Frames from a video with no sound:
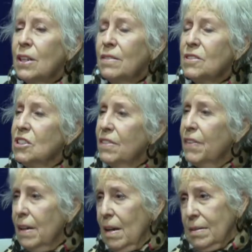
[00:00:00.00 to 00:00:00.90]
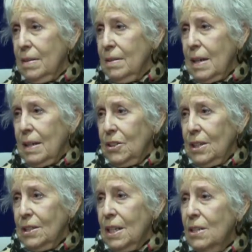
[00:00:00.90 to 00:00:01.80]
that are difficult to
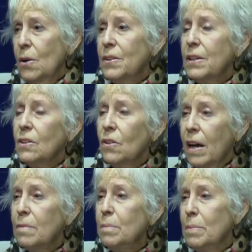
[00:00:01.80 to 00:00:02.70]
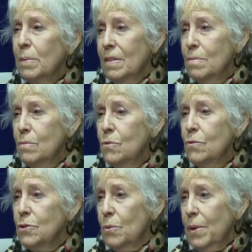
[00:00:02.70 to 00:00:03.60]
digest. I think a lot of people have
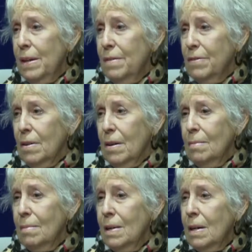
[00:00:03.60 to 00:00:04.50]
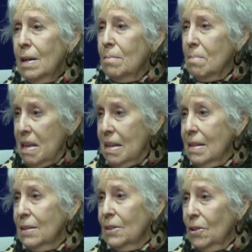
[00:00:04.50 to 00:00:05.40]
moved away from meat,
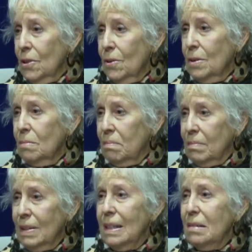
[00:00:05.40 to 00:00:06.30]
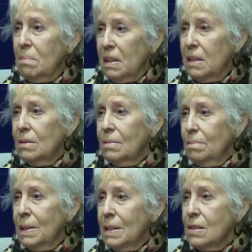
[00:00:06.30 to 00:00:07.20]
and eating big
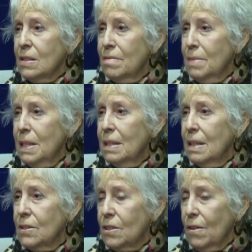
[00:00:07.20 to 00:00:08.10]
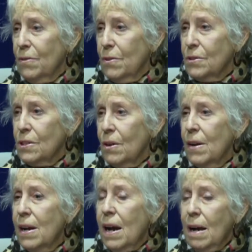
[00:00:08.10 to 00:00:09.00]
pieces of meat and so forth.
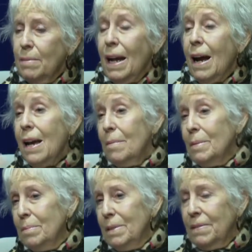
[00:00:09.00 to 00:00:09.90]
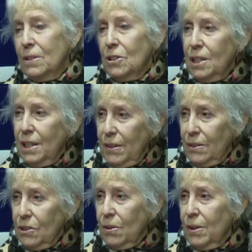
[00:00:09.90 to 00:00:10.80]
So, I happen to be a
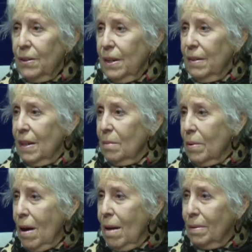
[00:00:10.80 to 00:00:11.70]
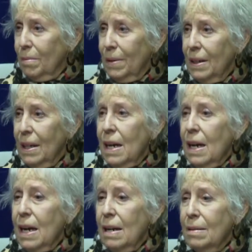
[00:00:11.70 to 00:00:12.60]
vegetarian, so I don't have that problem, but
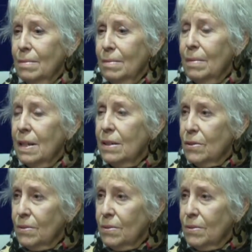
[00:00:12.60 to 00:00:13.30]
you